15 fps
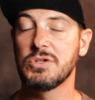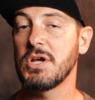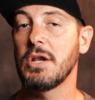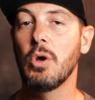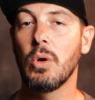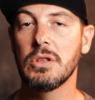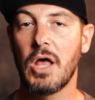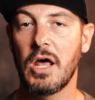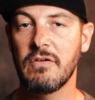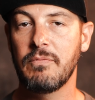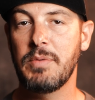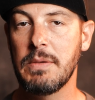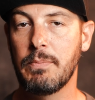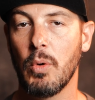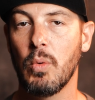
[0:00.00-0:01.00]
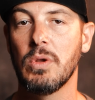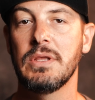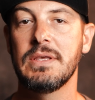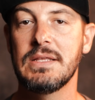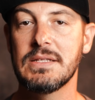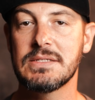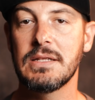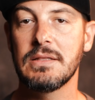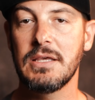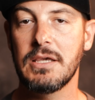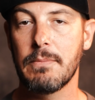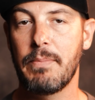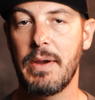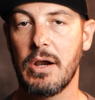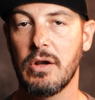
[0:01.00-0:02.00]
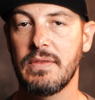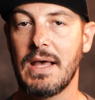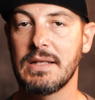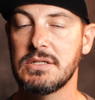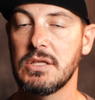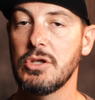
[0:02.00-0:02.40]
which I know a lot of people will instantly compare that